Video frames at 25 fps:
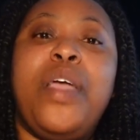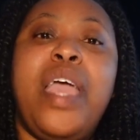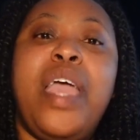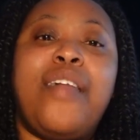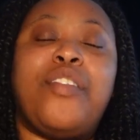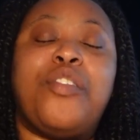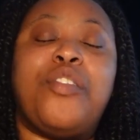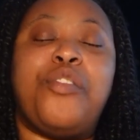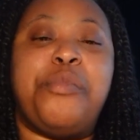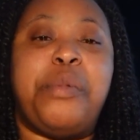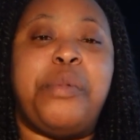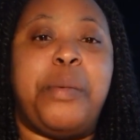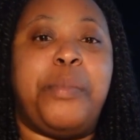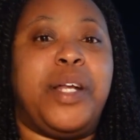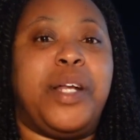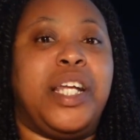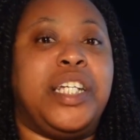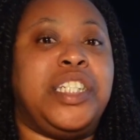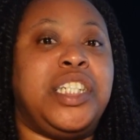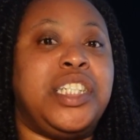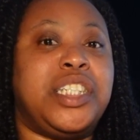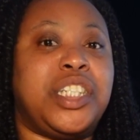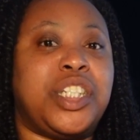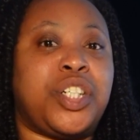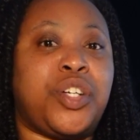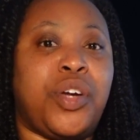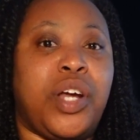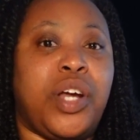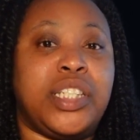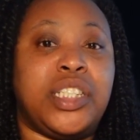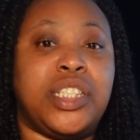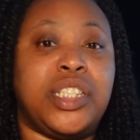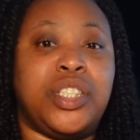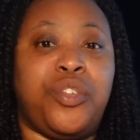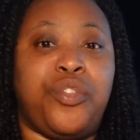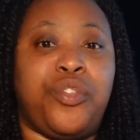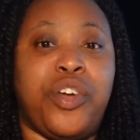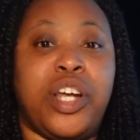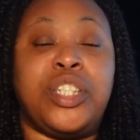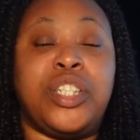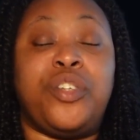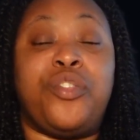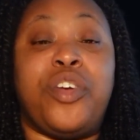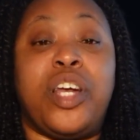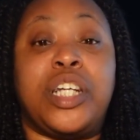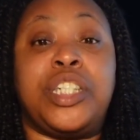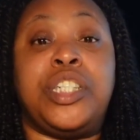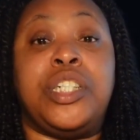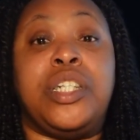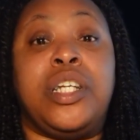have to remember that Jesus Christ is the
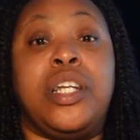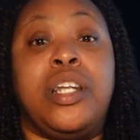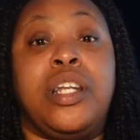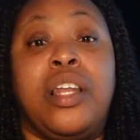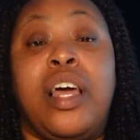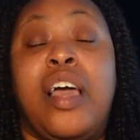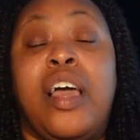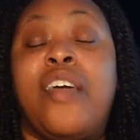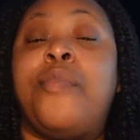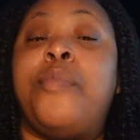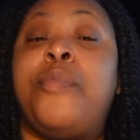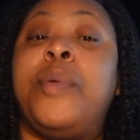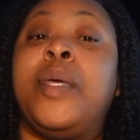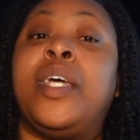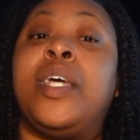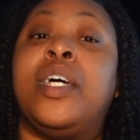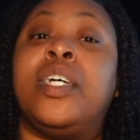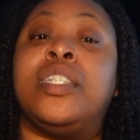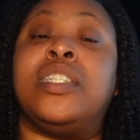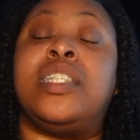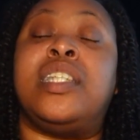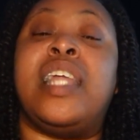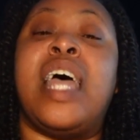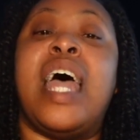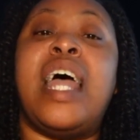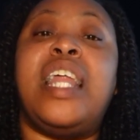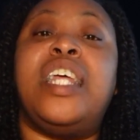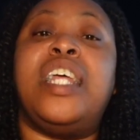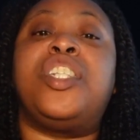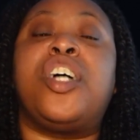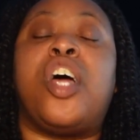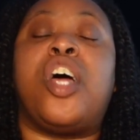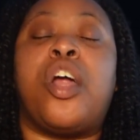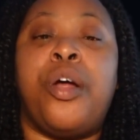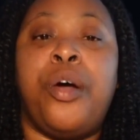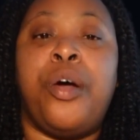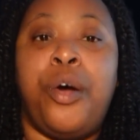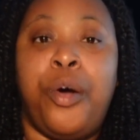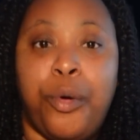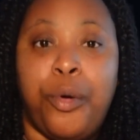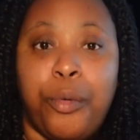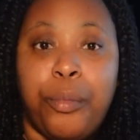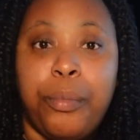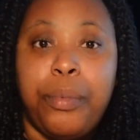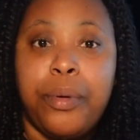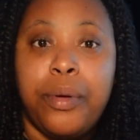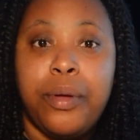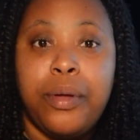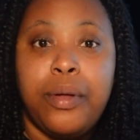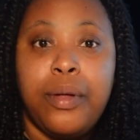resurrection and life, because that is our hope.
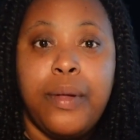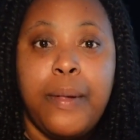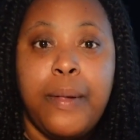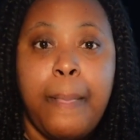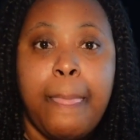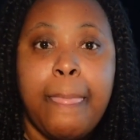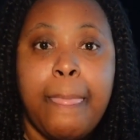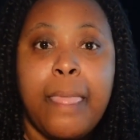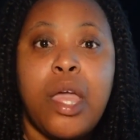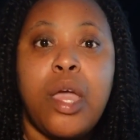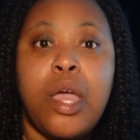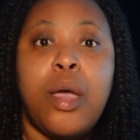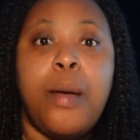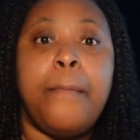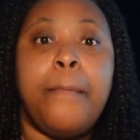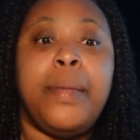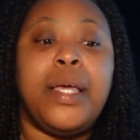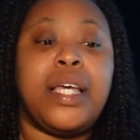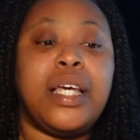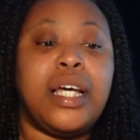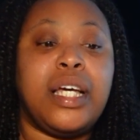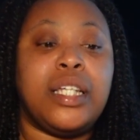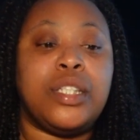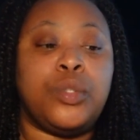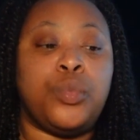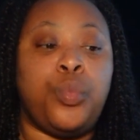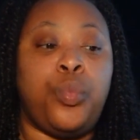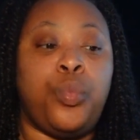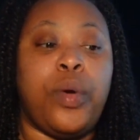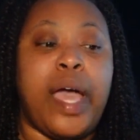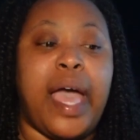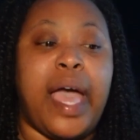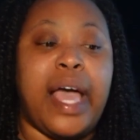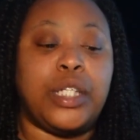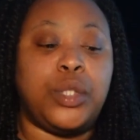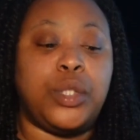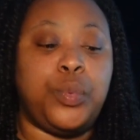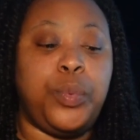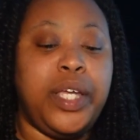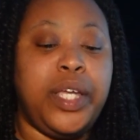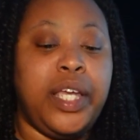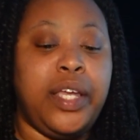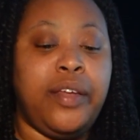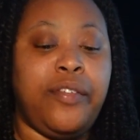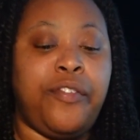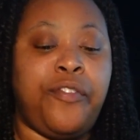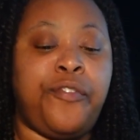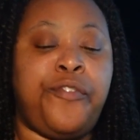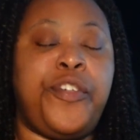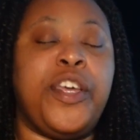Because as
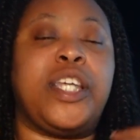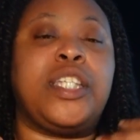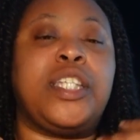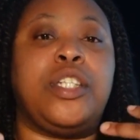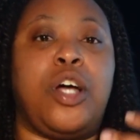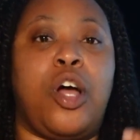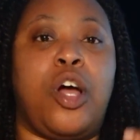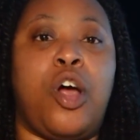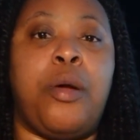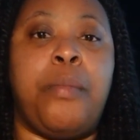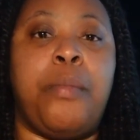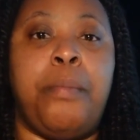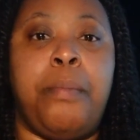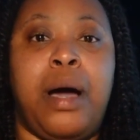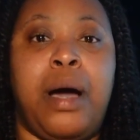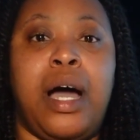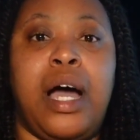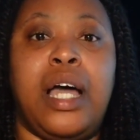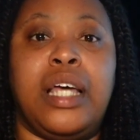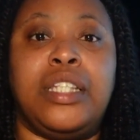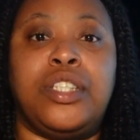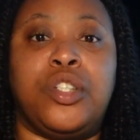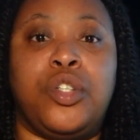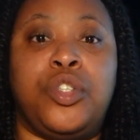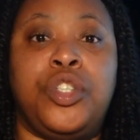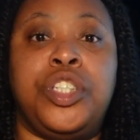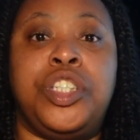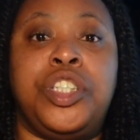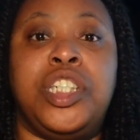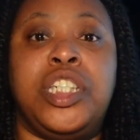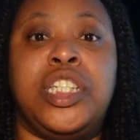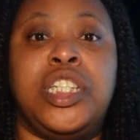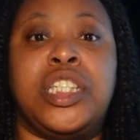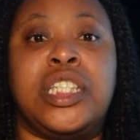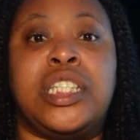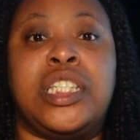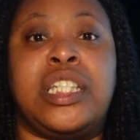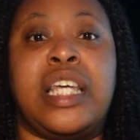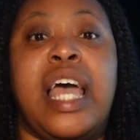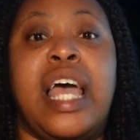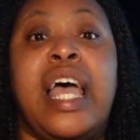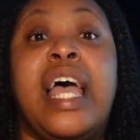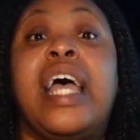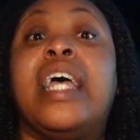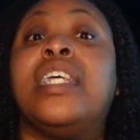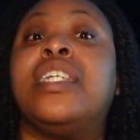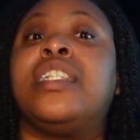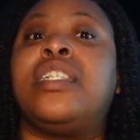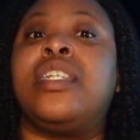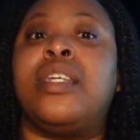we fix our minds on Jesus
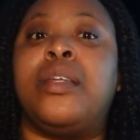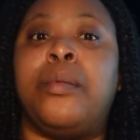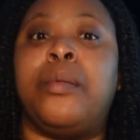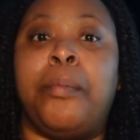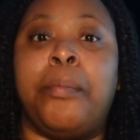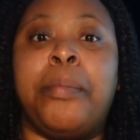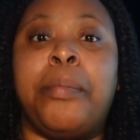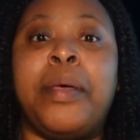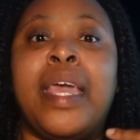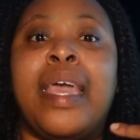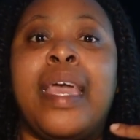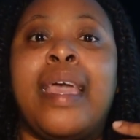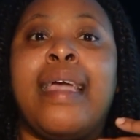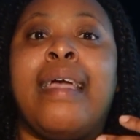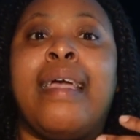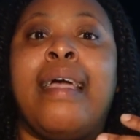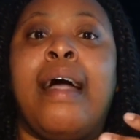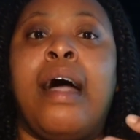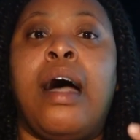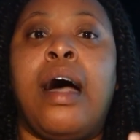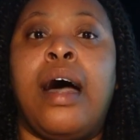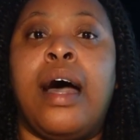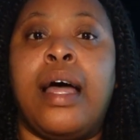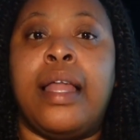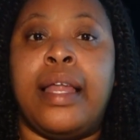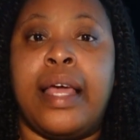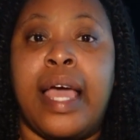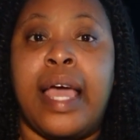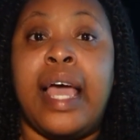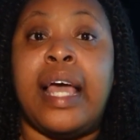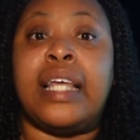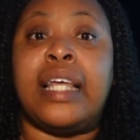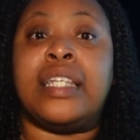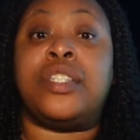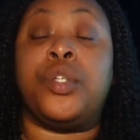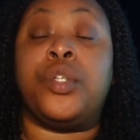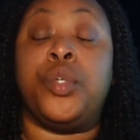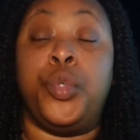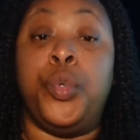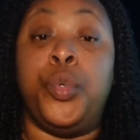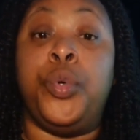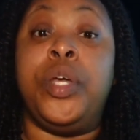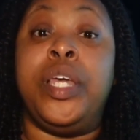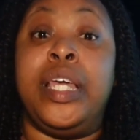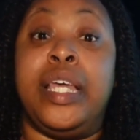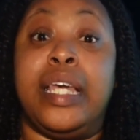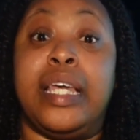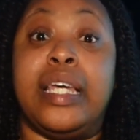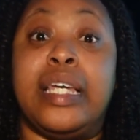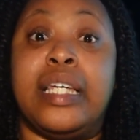as being God, as who
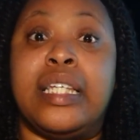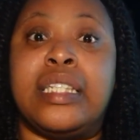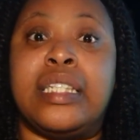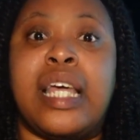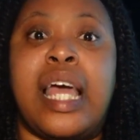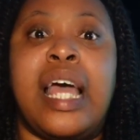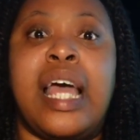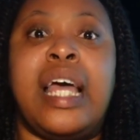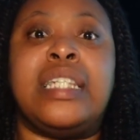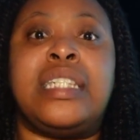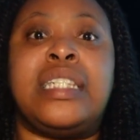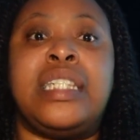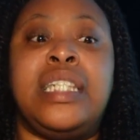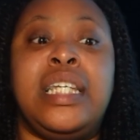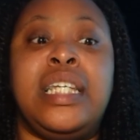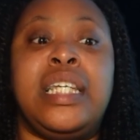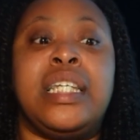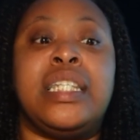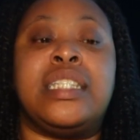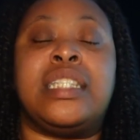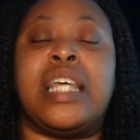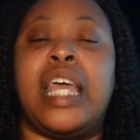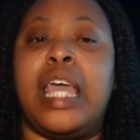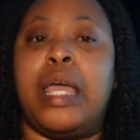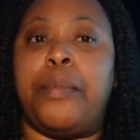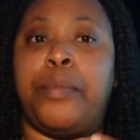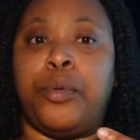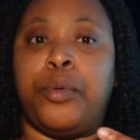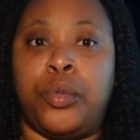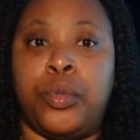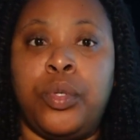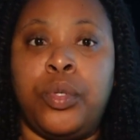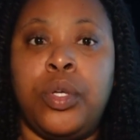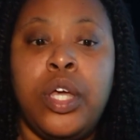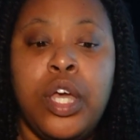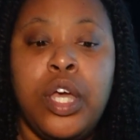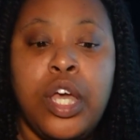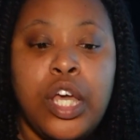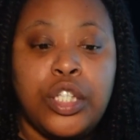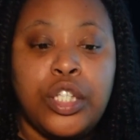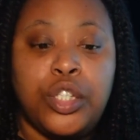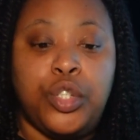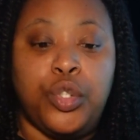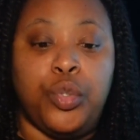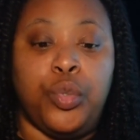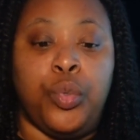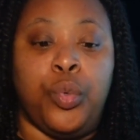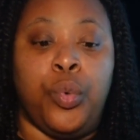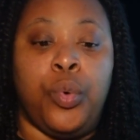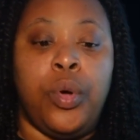he is, as he is able
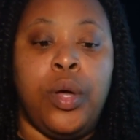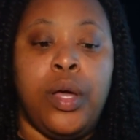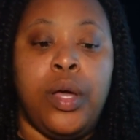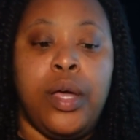to